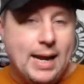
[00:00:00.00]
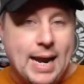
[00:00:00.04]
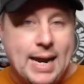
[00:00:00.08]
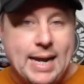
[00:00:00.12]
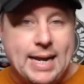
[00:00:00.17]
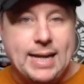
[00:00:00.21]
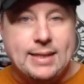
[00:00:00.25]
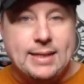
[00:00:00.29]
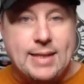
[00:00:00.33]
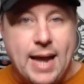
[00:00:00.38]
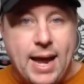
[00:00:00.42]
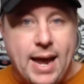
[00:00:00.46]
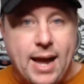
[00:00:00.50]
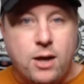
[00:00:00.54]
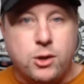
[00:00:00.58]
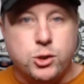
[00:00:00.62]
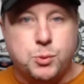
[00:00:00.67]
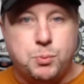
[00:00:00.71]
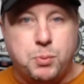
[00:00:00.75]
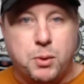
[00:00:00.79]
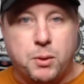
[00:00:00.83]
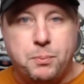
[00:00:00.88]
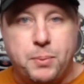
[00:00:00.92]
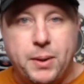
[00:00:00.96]
to get the house
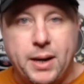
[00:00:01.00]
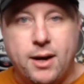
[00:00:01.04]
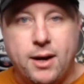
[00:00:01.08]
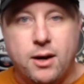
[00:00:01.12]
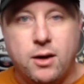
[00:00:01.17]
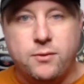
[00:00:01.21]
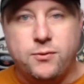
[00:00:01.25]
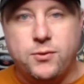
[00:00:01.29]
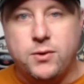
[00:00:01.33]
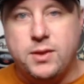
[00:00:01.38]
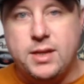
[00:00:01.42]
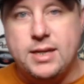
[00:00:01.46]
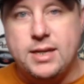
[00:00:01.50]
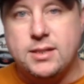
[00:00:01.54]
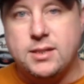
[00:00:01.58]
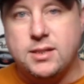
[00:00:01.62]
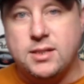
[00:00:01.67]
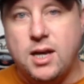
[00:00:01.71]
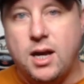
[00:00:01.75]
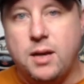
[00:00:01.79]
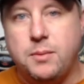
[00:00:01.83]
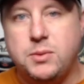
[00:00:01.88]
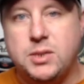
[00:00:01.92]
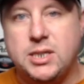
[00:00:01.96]
prepared for these
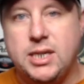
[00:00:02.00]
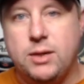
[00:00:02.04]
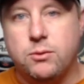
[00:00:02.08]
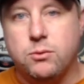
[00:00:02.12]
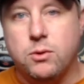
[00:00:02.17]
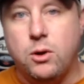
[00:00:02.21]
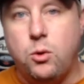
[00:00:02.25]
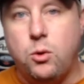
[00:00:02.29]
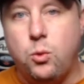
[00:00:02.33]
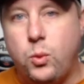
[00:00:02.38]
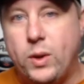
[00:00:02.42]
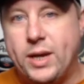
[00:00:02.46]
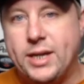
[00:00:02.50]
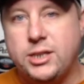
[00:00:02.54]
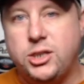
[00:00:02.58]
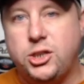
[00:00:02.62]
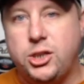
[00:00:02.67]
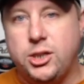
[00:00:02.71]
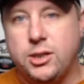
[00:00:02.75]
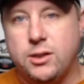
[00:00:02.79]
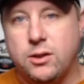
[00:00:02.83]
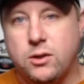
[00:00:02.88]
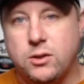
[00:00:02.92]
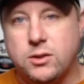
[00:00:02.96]
sub-zero wind
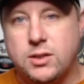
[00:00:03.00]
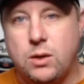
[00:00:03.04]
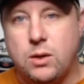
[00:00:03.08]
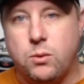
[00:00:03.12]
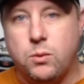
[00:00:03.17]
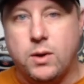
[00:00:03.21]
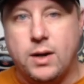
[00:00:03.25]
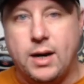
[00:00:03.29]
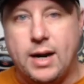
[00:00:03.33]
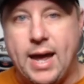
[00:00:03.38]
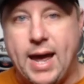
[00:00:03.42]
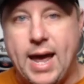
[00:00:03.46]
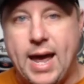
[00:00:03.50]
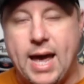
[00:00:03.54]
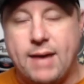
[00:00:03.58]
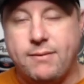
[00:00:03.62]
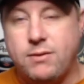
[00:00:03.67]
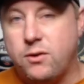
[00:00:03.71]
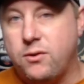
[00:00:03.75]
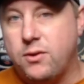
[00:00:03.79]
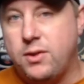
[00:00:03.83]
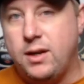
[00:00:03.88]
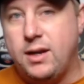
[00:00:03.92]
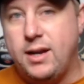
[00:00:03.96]
chills that we're going to have
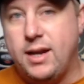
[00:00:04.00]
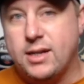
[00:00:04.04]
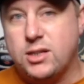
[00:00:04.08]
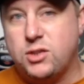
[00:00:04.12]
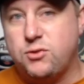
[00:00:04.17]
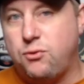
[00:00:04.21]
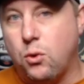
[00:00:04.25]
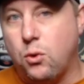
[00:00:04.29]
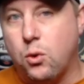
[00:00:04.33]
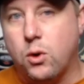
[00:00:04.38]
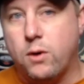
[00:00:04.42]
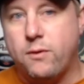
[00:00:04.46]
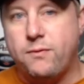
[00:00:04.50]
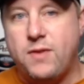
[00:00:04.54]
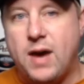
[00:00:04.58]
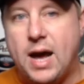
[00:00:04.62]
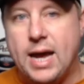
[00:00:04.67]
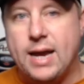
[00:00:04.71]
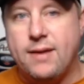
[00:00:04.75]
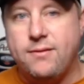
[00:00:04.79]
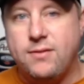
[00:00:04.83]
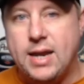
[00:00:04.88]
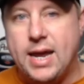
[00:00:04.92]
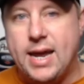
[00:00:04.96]
over the next 4 or
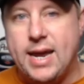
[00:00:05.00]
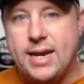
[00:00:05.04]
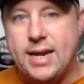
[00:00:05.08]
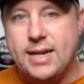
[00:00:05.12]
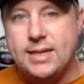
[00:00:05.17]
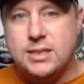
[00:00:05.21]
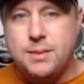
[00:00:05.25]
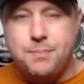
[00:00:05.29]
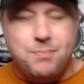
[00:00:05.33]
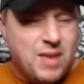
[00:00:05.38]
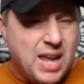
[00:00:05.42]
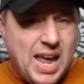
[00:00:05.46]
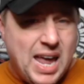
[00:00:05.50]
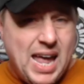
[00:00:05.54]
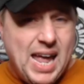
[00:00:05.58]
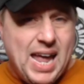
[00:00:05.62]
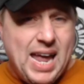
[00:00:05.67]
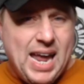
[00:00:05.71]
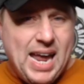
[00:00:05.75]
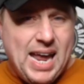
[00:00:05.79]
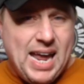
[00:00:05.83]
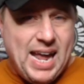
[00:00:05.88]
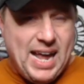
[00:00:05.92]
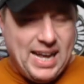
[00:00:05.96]
5 days.
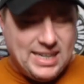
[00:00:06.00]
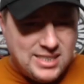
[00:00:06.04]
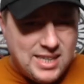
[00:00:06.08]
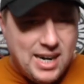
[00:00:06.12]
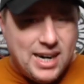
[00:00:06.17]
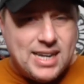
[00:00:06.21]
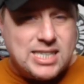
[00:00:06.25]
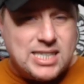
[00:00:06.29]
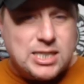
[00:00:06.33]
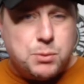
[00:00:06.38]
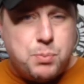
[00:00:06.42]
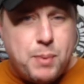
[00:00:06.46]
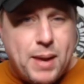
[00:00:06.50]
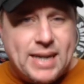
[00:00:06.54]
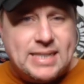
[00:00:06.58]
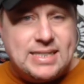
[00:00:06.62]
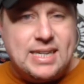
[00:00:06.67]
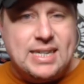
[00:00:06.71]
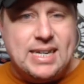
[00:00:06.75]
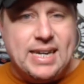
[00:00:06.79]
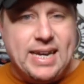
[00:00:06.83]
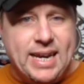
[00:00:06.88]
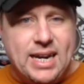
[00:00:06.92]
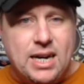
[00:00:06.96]
It's not
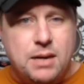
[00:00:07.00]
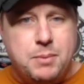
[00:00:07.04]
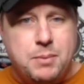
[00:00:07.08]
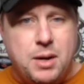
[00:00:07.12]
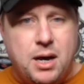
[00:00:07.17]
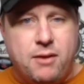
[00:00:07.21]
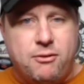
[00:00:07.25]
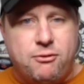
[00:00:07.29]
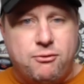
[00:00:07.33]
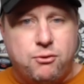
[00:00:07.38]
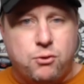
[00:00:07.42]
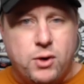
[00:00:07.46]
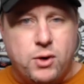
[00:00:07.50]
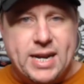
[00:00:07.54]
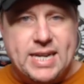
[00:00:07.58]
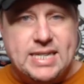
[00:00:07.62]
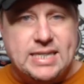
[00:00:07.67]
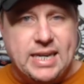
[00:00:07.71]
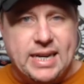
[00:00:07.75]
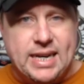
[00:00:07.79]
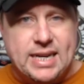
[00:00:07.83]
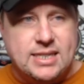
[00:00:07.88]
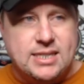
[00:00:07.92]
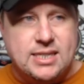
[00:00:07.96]
expected to get above
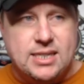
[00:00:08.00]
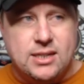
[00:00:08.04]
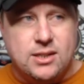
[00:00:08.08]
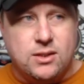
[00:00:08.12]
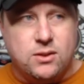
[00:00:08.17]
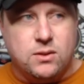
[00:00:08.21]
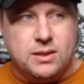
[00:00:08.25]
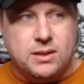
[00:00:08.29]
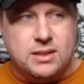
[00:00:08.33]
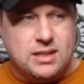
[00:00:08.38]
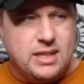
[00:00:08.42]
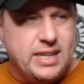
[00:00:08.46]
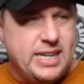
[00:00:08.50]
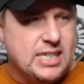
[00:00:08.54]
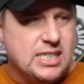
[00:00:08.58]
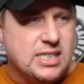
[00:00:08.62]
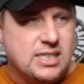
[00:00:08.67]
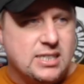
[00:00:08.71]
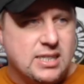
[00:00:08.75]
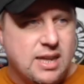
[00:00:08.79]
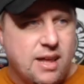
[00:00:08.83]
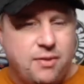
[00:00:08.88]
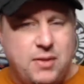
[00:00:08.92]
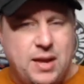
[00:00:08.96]
freezing until at
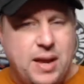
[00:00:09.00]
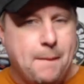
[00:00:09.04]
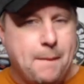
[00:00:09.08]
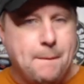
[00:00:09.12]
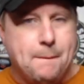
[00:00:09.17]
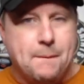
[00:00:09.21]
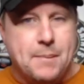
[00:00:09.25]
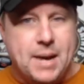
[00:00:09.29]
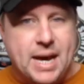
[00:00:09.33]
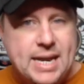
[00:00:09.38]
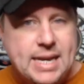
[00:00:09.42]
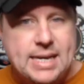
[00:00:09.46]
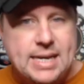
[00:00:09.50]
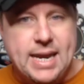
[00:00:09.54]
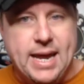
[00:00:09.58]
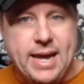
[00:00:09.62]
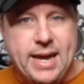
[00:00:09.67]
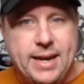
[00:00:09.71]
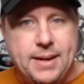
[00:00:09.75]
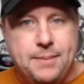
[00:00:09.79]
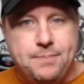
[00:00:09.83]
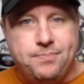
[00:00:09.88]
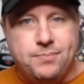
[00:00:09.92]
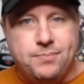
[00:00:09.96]
least, I think, Monday.